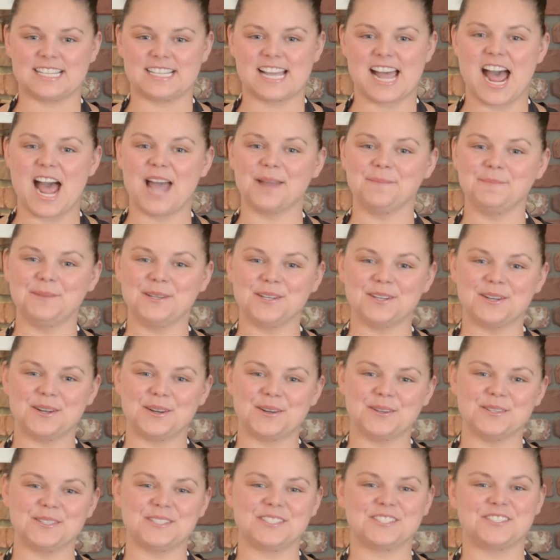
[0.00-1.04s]
I'm your
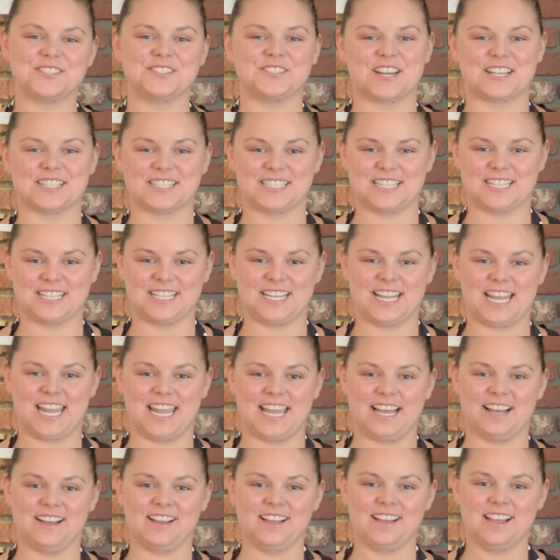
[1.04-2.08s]
host, Jessica
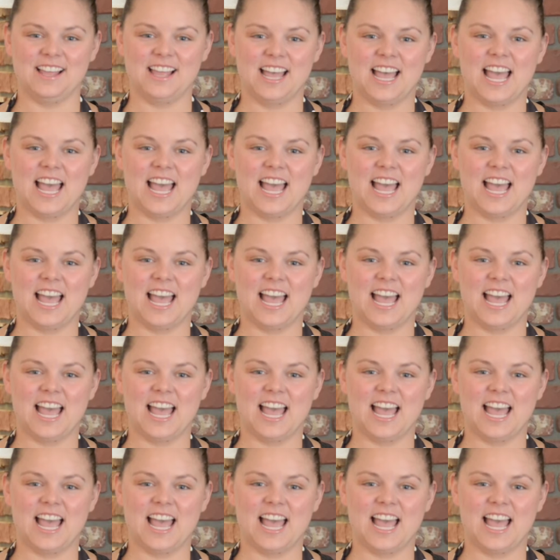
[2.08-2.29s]
Kale,